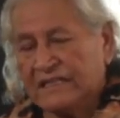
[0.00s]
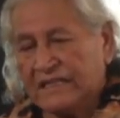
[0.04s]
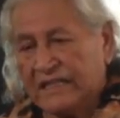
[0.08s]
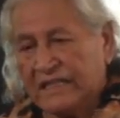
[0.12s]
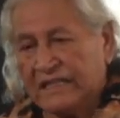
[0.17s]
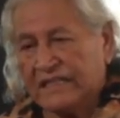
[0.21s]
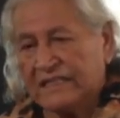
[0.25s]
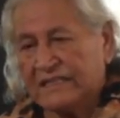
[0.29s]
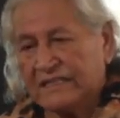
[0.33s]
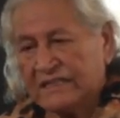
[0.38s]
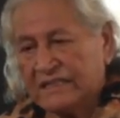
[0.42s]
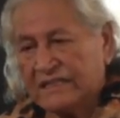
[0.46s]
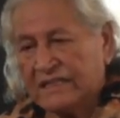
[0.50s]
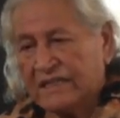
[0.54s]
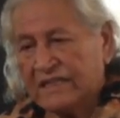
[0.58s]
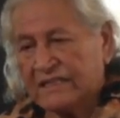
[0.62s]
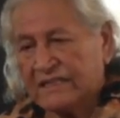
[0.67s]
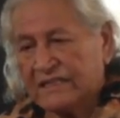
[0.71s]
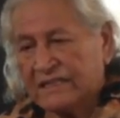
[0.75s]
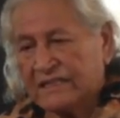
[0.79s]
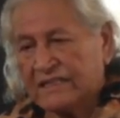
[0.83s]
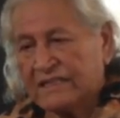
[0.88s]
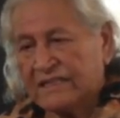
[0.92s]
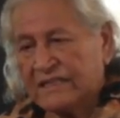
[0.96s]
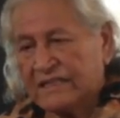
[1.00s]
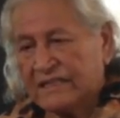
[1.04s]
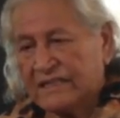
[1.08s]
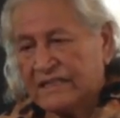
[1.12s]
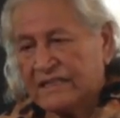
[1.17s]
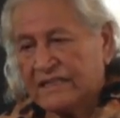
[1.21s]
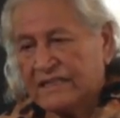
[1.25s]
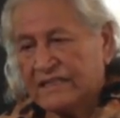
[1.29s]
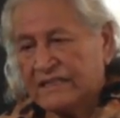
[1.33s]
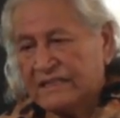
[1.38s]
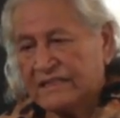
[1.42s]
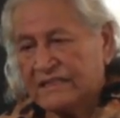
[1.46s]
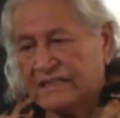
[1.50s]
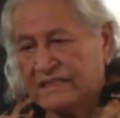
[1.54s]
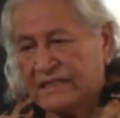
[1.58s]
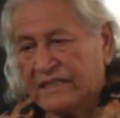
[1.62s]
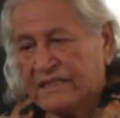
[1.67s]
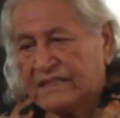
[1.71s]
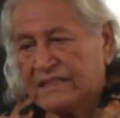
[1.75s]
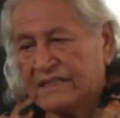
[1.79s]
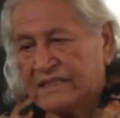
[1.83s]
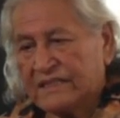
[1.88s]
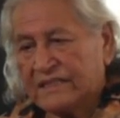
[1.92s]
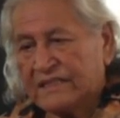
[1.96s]
It's not
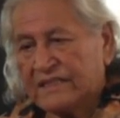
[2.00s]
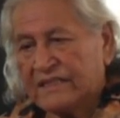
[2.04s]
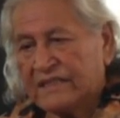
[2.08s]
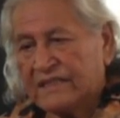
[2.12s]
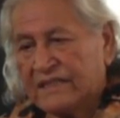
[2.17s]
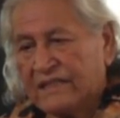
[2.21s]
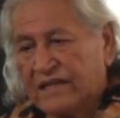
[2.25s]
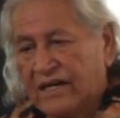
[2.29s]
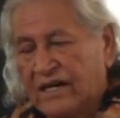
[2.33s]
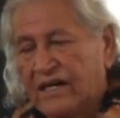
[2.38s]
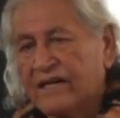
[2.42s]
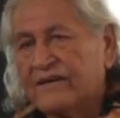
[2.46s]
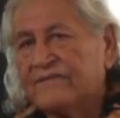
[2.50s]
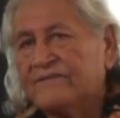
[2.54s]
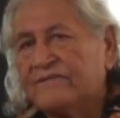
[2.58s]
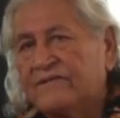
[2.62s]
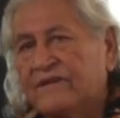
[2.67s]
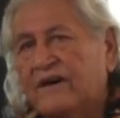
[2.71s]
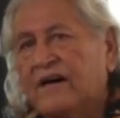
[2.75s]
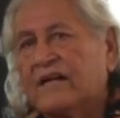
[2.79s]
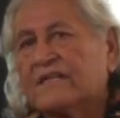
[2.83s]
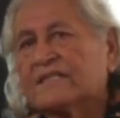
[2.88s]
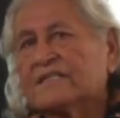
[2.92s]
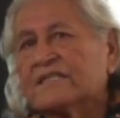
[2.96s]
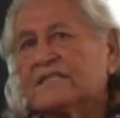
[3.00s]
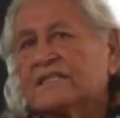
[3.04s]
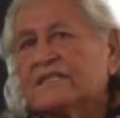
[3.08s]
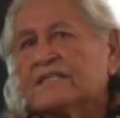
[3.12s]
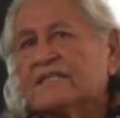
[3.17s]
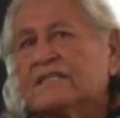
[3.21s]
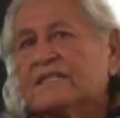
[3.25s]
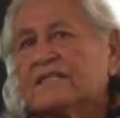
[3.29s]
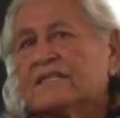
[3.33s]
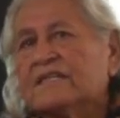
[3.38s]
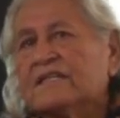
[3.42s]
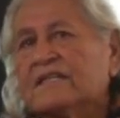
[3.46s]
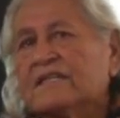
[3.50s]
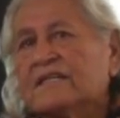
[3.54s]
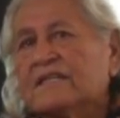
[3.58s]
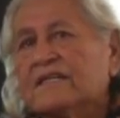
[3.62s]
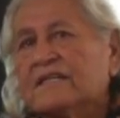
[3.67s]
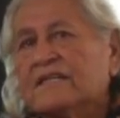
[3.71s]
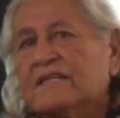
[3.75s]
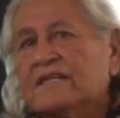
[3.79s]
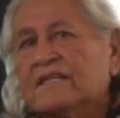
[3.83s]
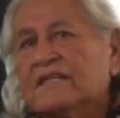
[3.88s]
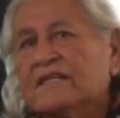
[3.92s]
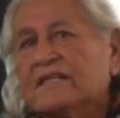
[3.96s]
our fault.
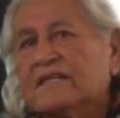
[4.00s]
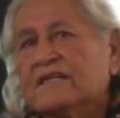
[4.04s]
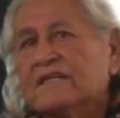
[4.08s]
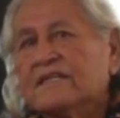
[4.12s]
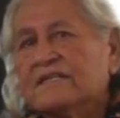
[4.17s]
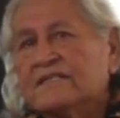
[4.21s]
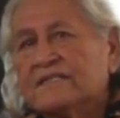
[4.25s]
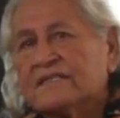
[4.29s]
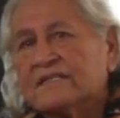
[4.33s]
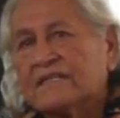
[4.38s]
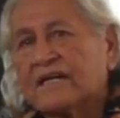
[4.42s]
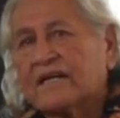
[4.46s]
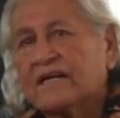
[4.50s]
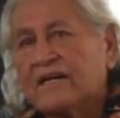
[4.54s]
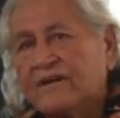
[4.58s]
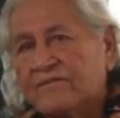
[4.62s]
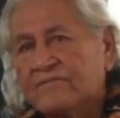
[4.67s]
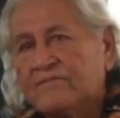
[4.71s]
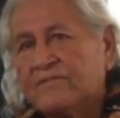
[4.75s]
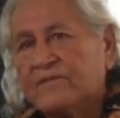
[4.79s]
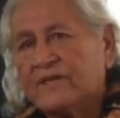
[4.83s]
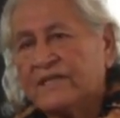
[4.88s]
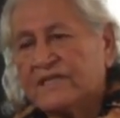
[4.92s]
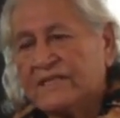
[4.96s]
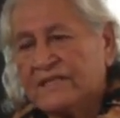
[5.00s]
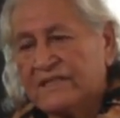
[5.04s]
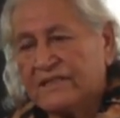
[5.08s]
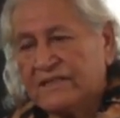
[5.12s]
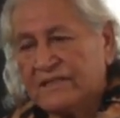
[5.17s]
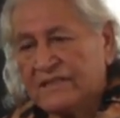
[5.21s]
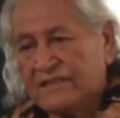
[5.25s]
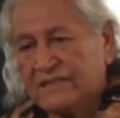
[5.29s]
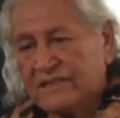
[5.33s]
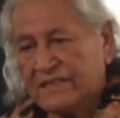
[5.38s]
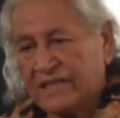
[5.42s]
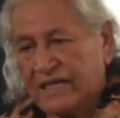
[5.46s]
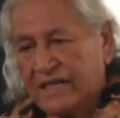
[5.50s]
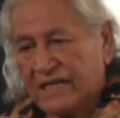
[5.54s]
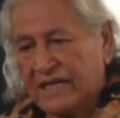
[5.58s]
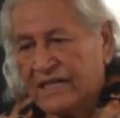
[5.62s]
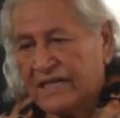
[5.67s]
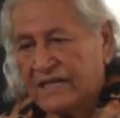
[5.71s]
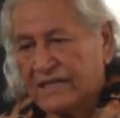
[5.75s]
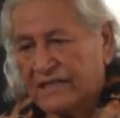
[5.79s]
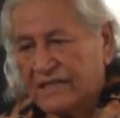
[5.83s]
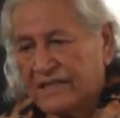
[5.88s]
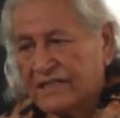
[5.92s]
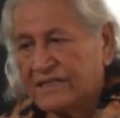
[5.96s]
It's the government
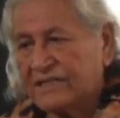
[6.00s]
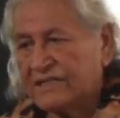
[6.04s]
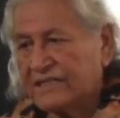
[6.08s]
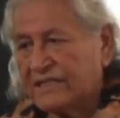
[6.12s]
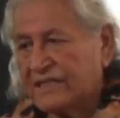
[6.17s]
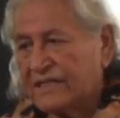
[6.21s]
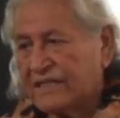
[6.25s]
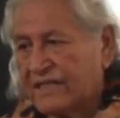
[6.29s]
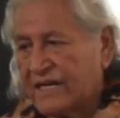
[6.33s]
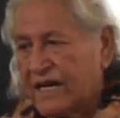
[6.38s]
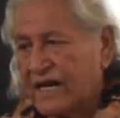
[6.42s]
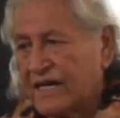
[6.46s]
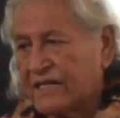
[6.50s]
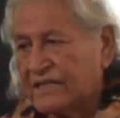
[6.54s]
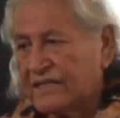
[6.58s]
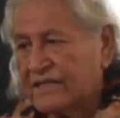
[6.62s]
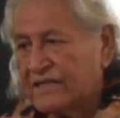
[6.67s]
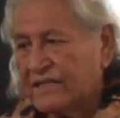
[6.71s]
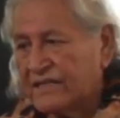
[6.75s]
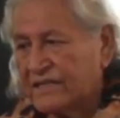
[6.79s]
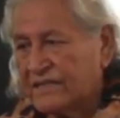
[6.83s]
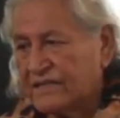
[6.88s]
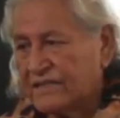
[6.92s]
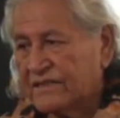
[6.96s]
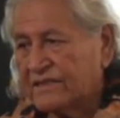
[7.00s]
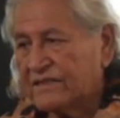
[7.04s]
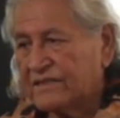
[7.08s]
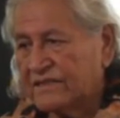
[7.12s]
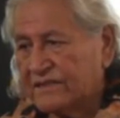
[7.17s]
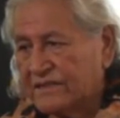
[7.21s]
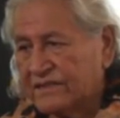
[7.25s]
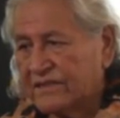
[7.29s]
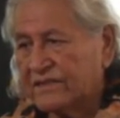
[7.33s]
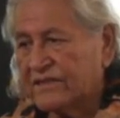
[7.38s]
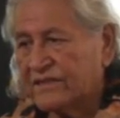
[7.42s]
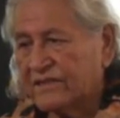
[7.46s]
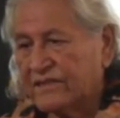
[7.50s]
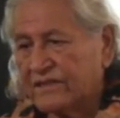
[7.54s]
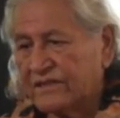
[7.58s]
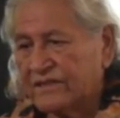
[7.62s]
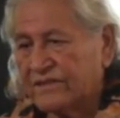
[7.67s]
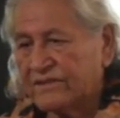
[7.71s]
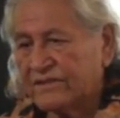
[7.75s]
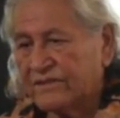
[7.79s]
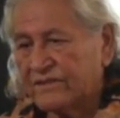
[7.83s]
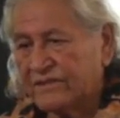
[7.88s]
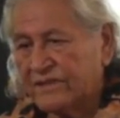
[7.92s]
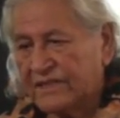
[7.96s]
saying this and that. And you're going
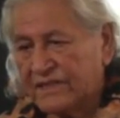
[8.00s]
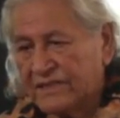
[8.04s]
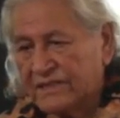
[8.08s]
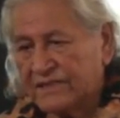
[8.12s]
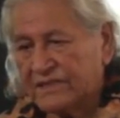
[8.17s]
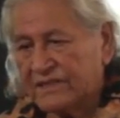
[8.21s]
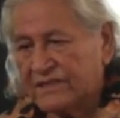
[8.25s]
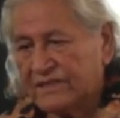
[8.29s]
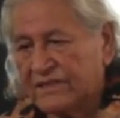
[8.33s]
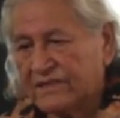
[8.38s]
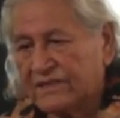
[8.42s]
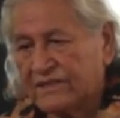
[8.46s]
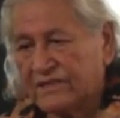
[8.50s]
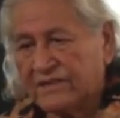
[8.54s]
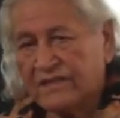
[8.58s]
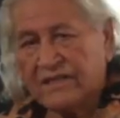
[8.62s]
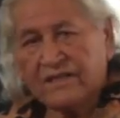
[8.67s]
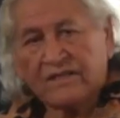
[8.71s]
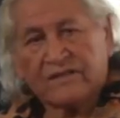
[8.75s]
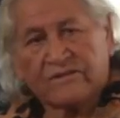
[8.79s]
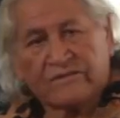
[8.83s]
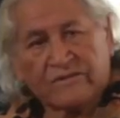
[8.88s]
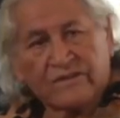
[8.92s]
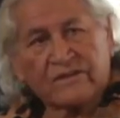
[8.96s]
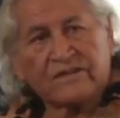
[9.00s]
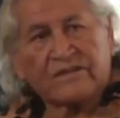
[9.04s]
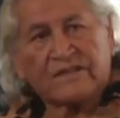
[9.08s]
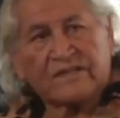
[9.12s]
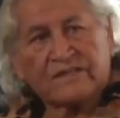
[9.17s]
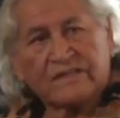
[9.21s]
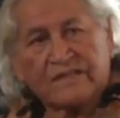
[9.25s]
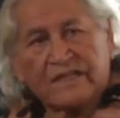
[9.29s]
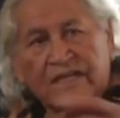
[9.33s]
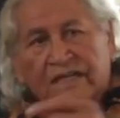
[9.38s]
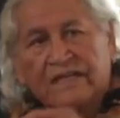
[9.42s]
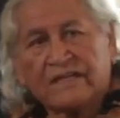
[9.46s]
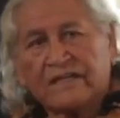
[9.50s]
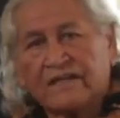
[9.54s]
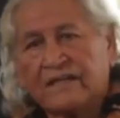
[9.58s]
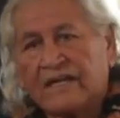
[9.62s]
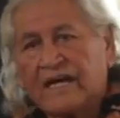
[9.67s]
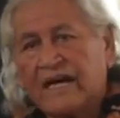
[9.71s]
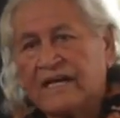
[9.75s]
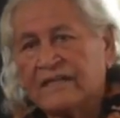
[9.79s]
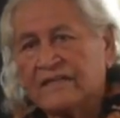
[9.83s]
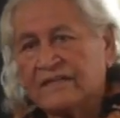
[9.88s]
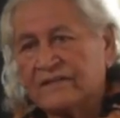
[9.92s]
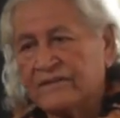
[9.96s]
to do this. And we're going to take
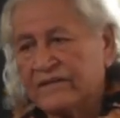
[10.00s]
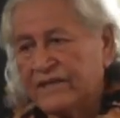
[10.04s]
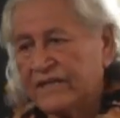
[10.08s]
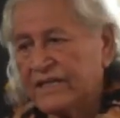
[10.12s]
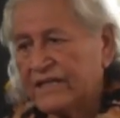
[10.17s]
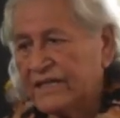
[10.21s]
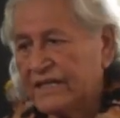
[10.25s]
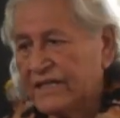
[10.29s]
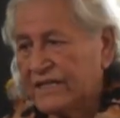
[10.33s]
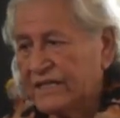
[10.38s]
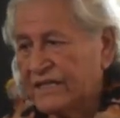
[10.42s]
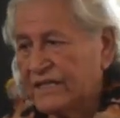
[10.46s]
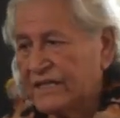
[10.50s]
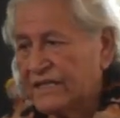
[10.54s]
your land away.